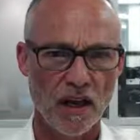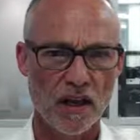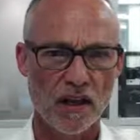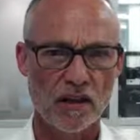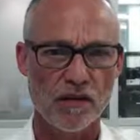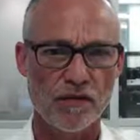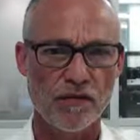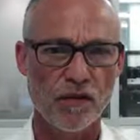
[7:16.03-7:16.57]
The
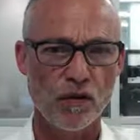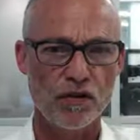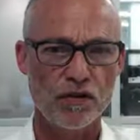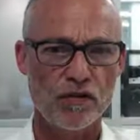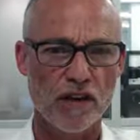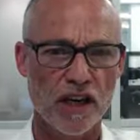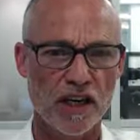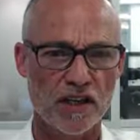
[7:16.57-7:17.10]
fourth
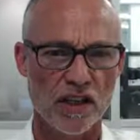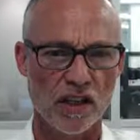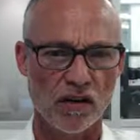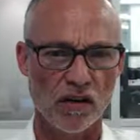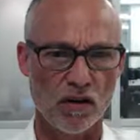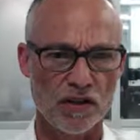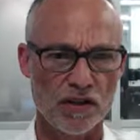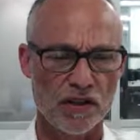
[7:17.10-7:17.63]
trade is a
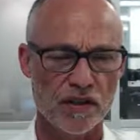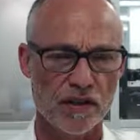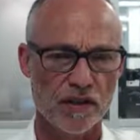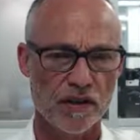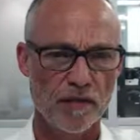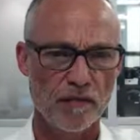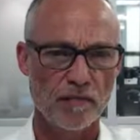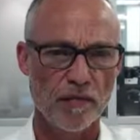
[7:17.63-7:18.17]
loss.
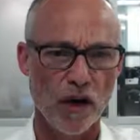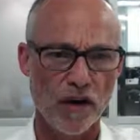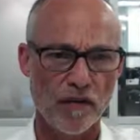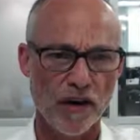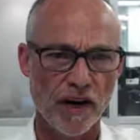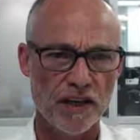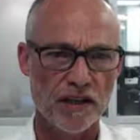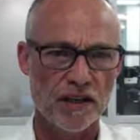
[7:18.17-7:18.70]

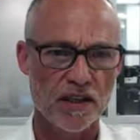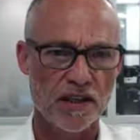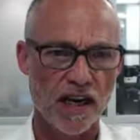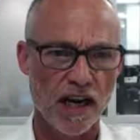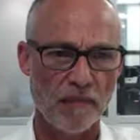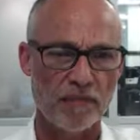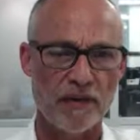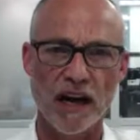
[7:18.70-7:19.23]
Motivation is
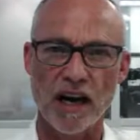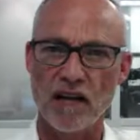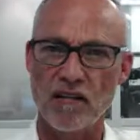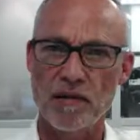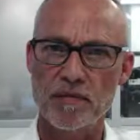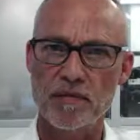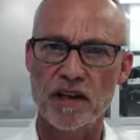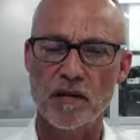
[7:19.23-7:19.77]
sapped, doubt
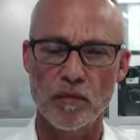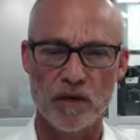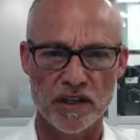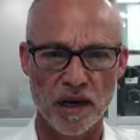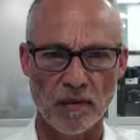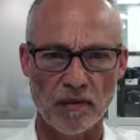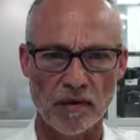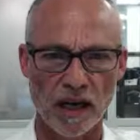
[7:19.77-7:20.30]
creeps in and we
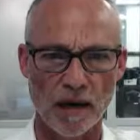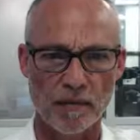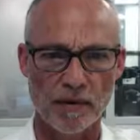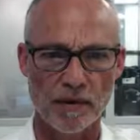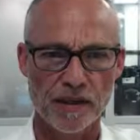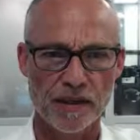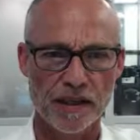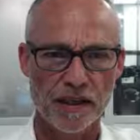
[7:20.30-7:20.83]
double up.
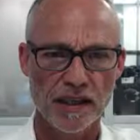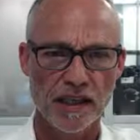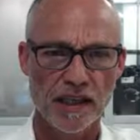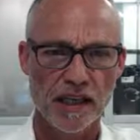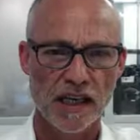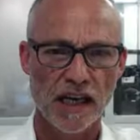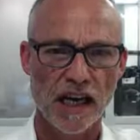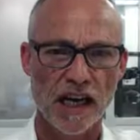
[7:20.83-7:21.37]

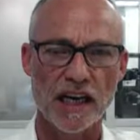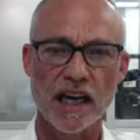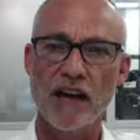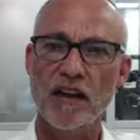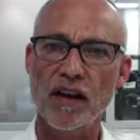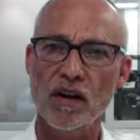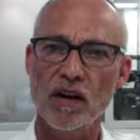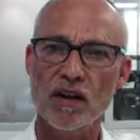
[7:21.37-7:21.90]
Another
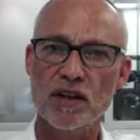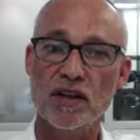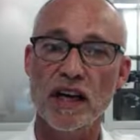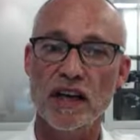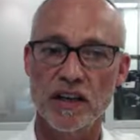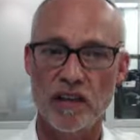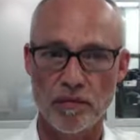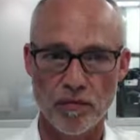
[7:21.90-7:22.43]
loss, and
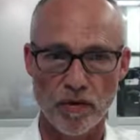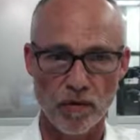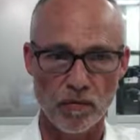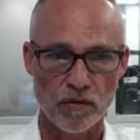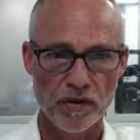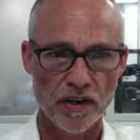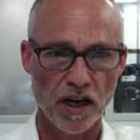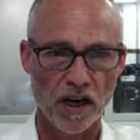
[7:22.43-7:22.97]
you probably
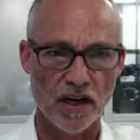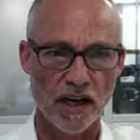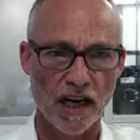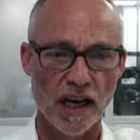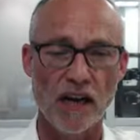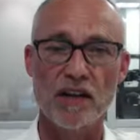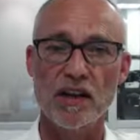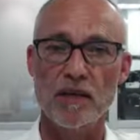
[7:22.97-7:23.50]
know now
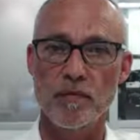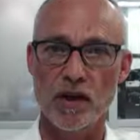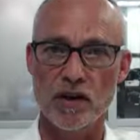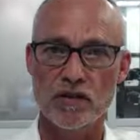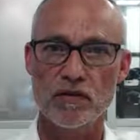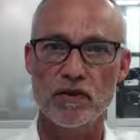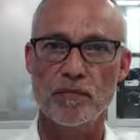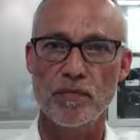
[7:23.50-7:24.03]
the emotional
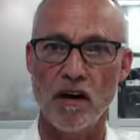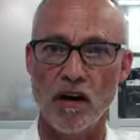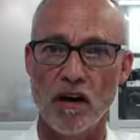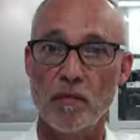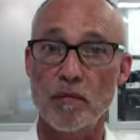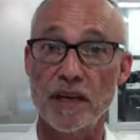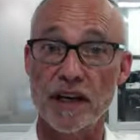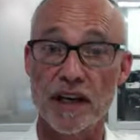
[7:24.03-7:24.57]
spiral
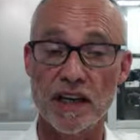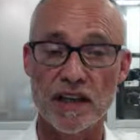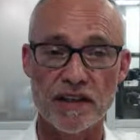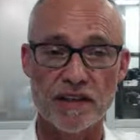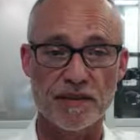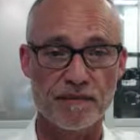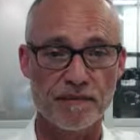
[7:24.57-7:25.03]
begins.